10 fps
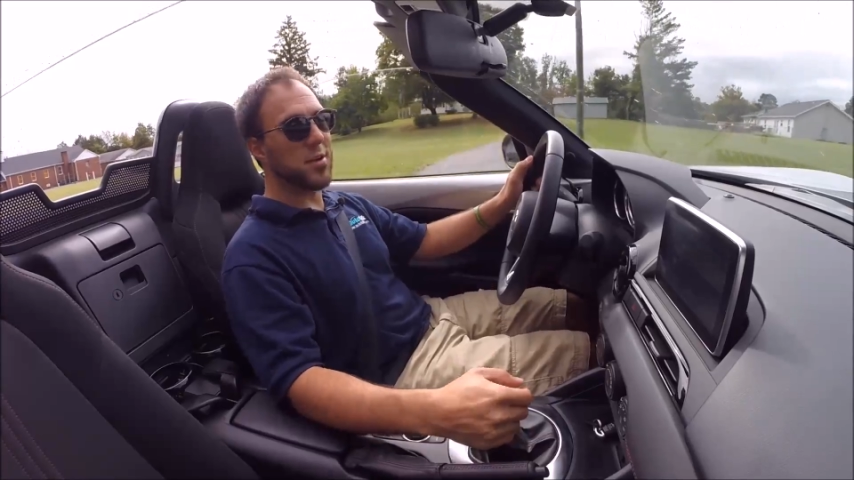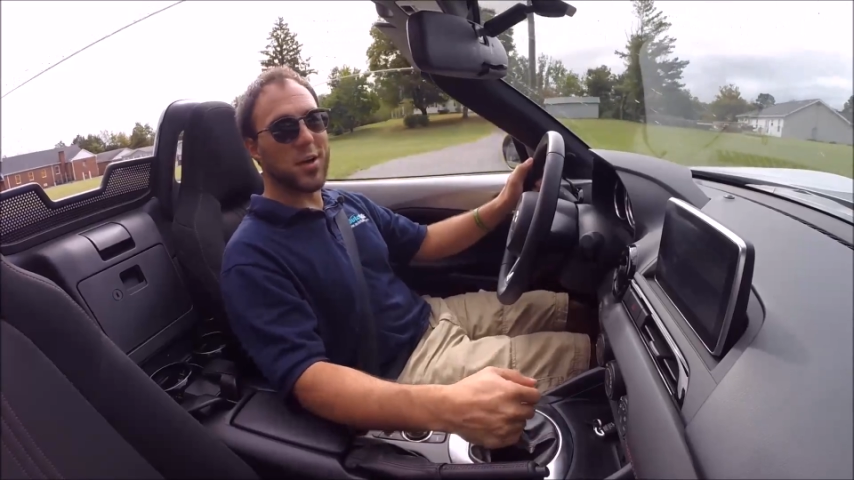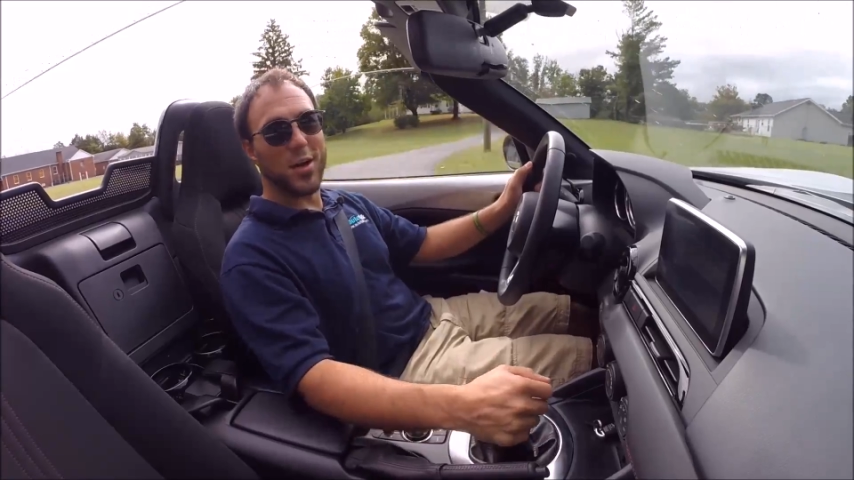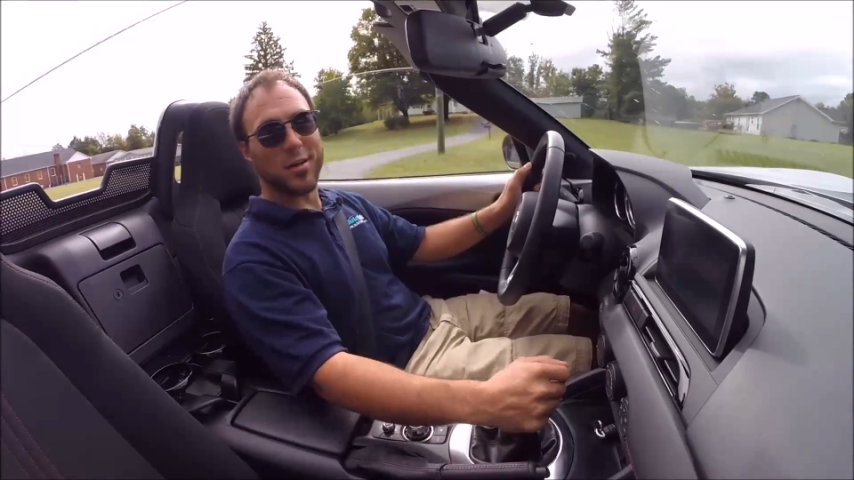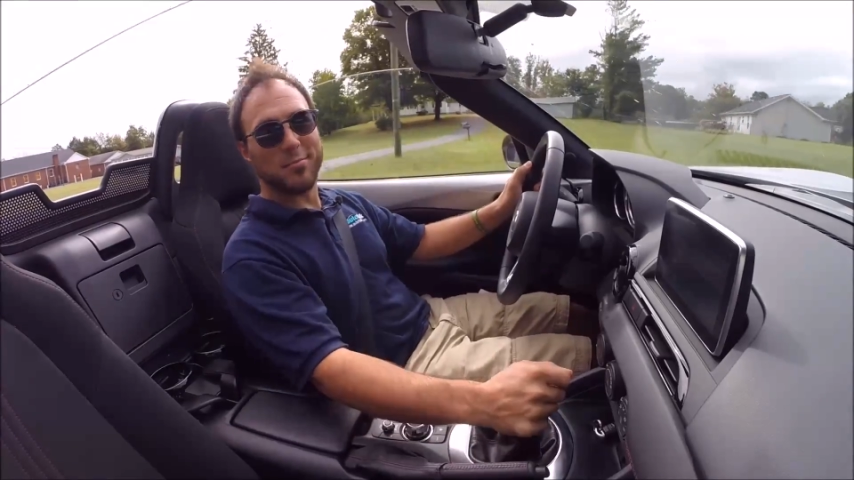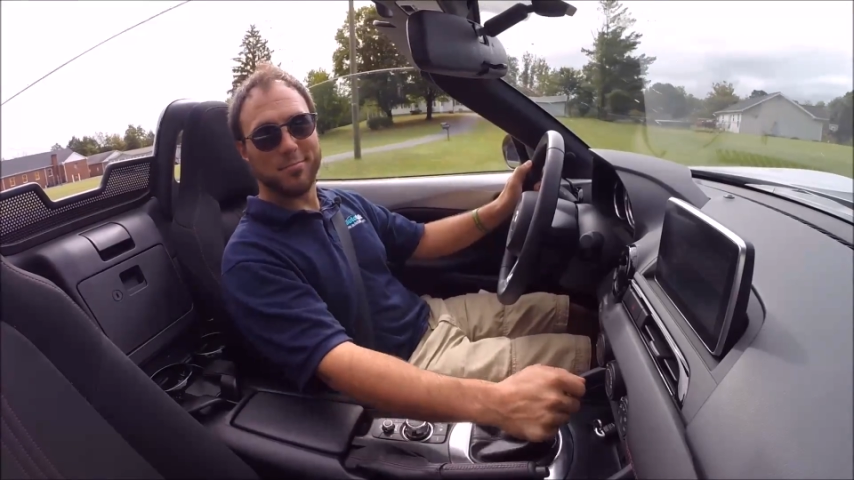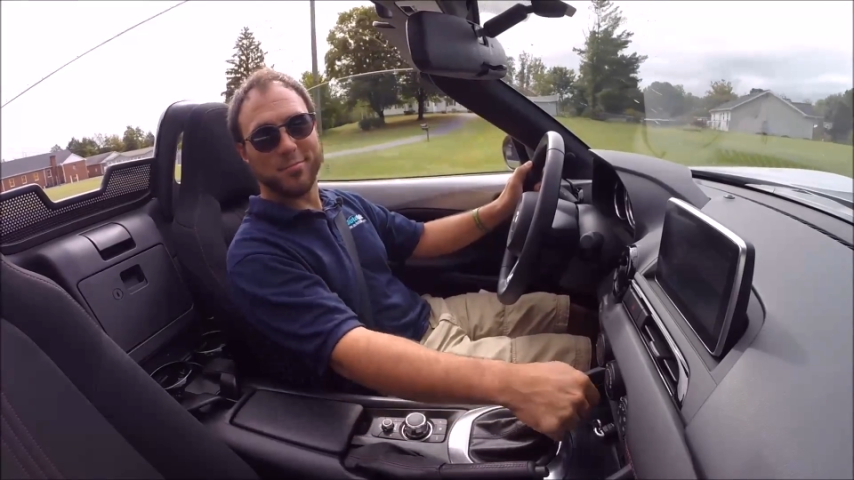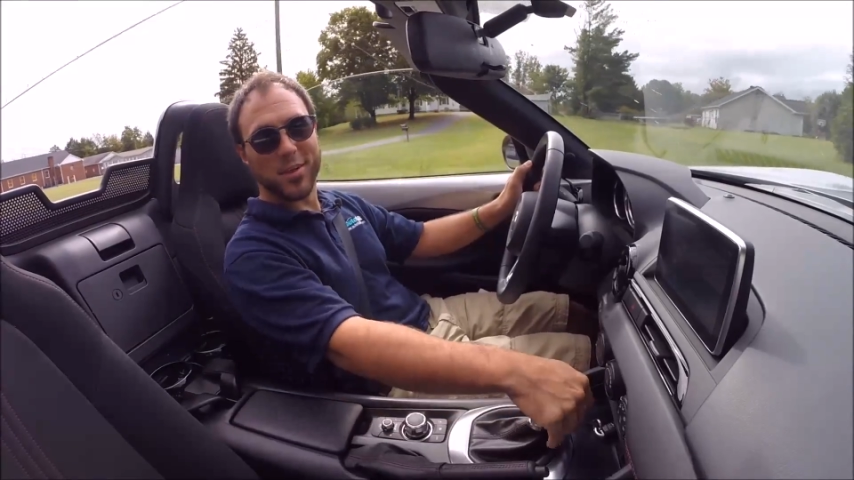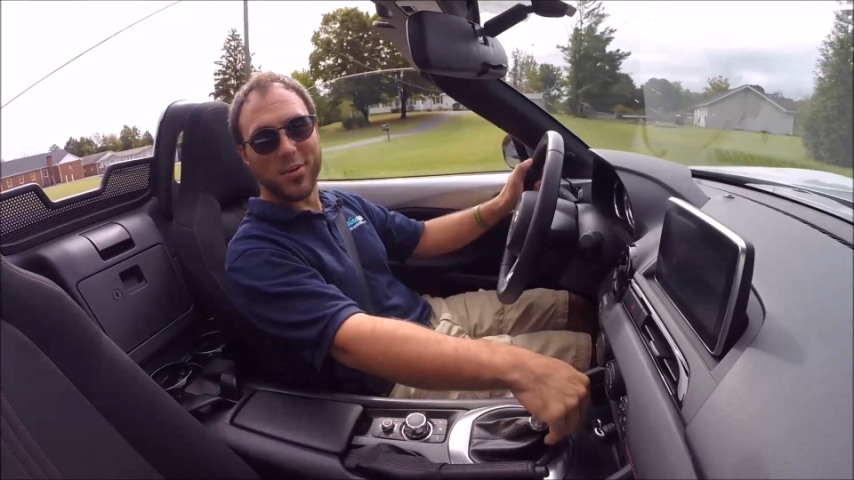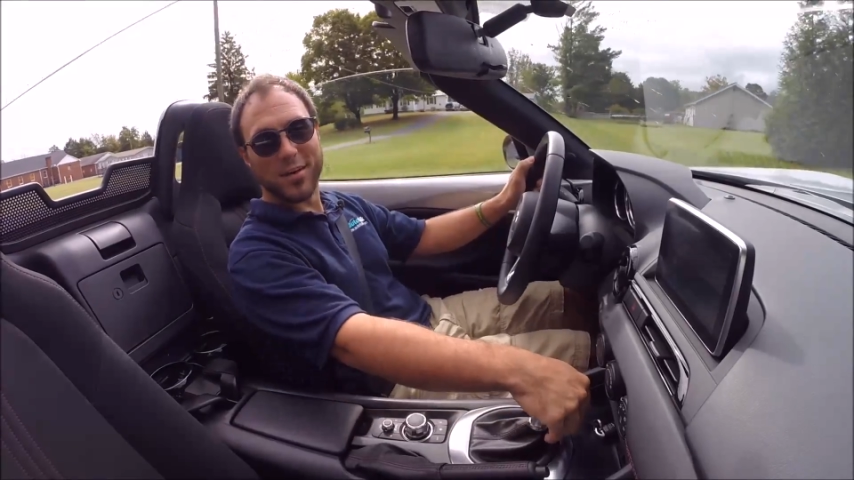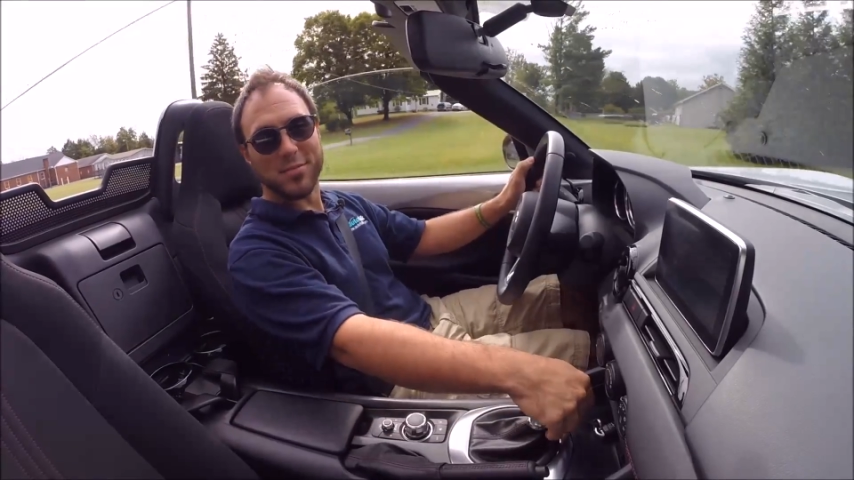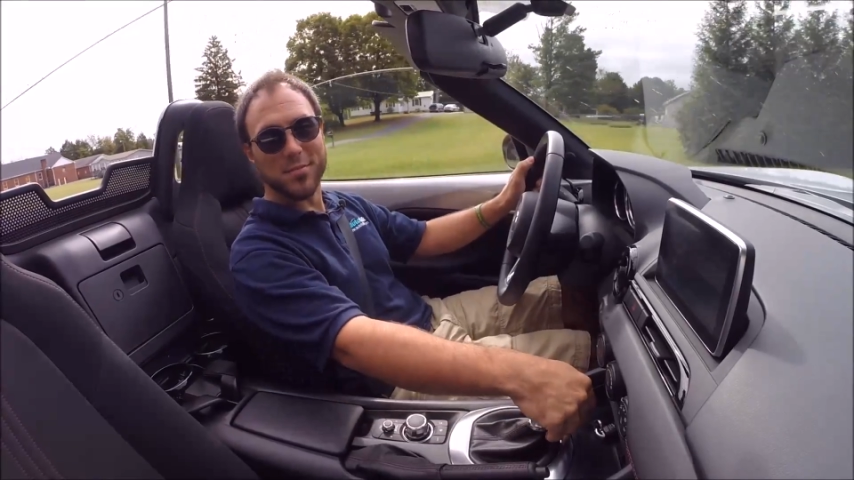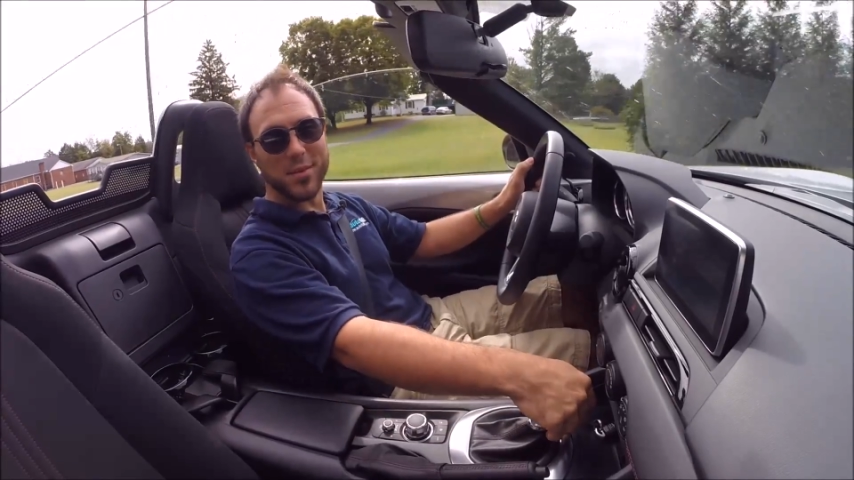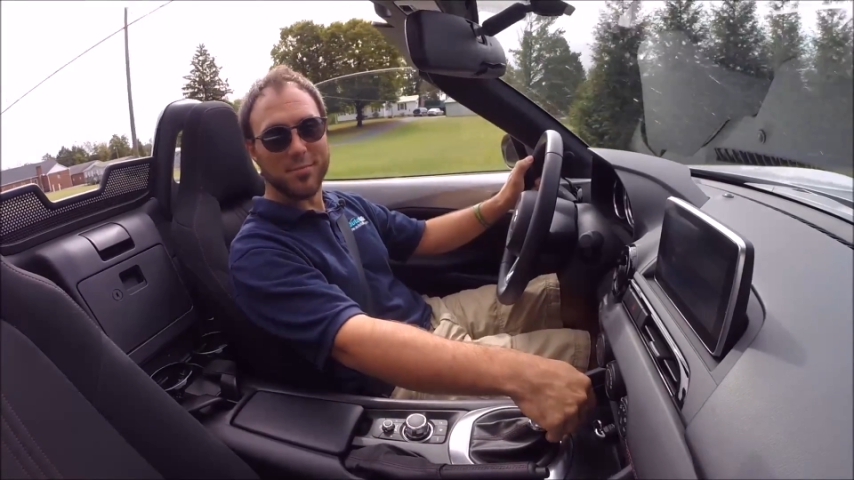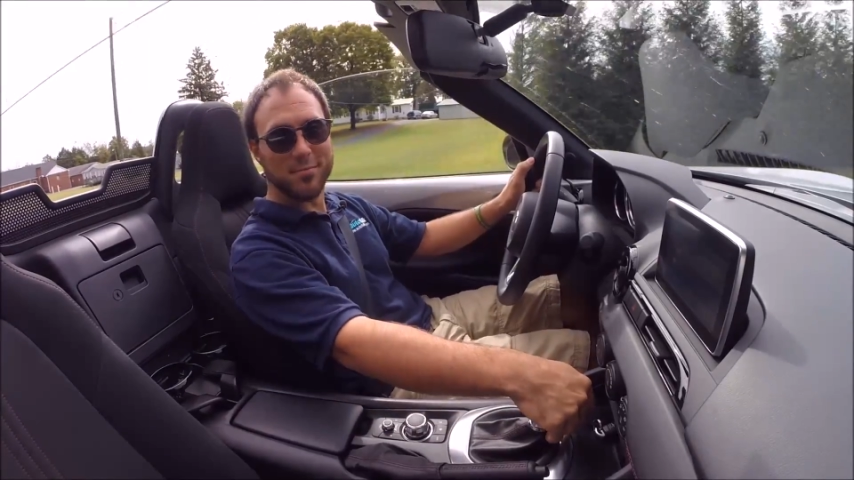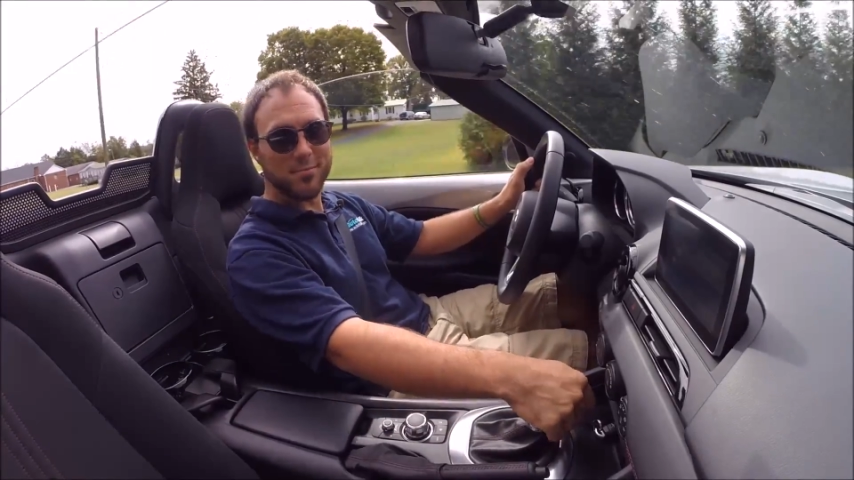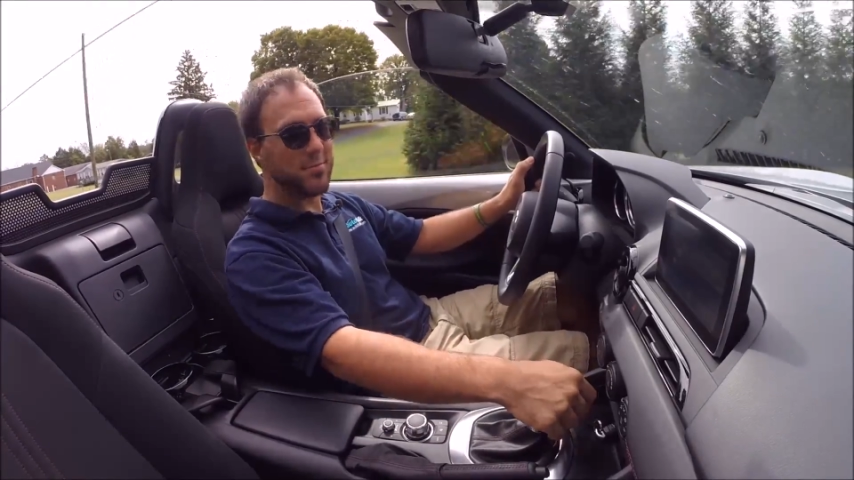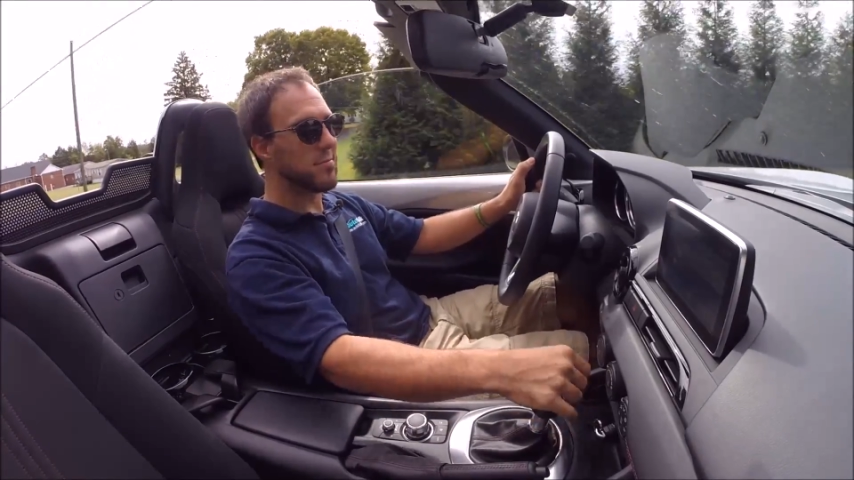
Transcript: cog. Go have some fun.